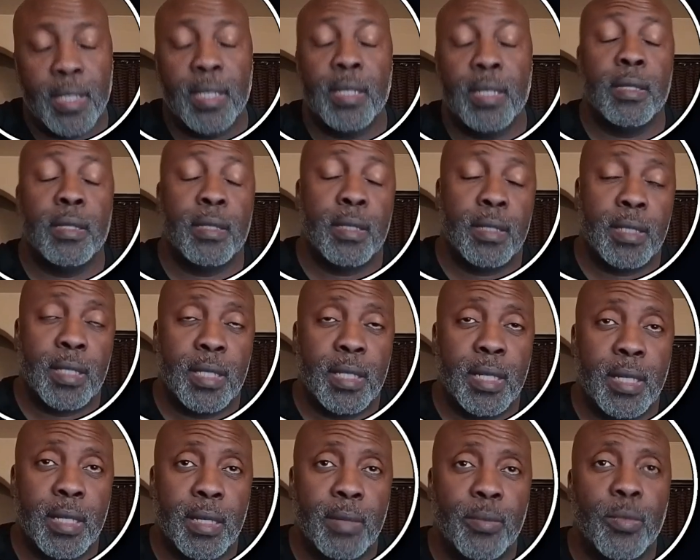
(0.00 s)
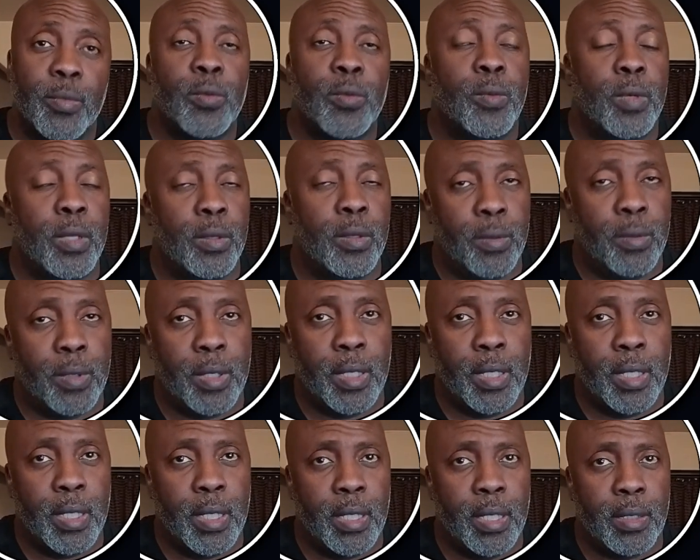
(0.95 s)
and this time we're
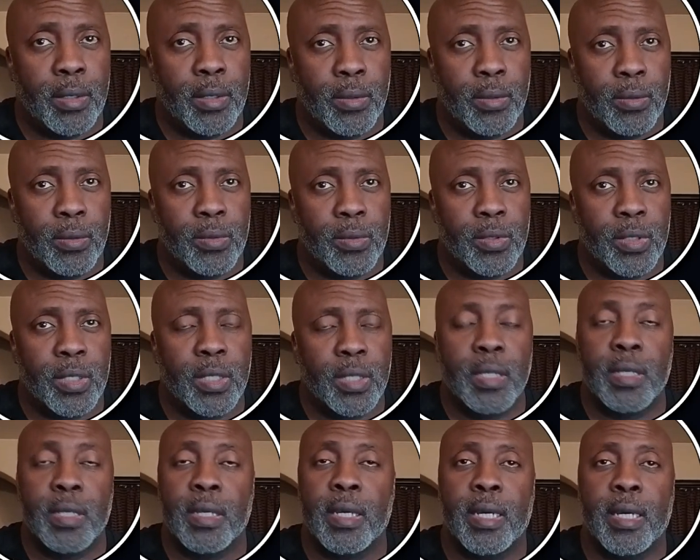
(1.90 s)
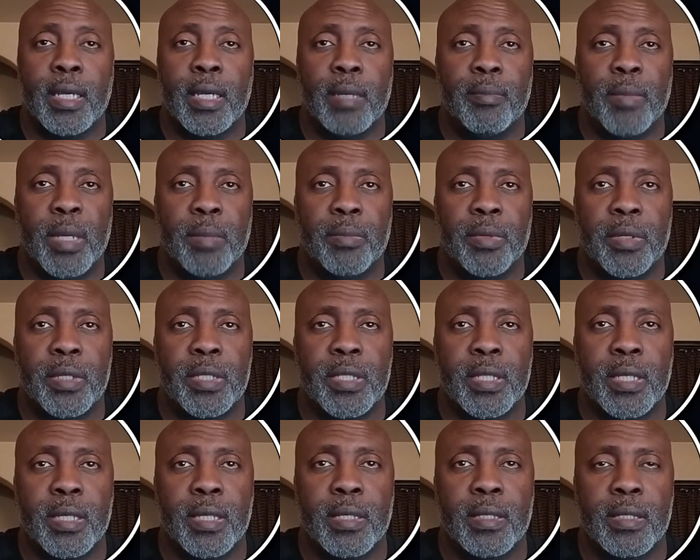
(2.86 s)
looking at those Nmap
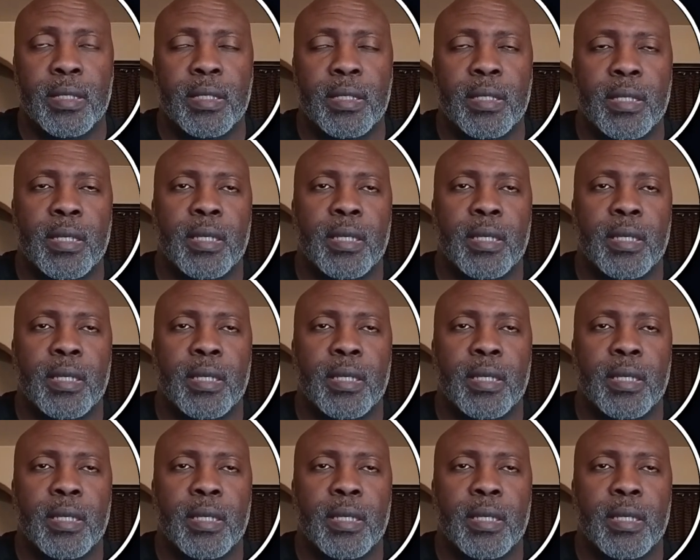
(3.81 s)
results.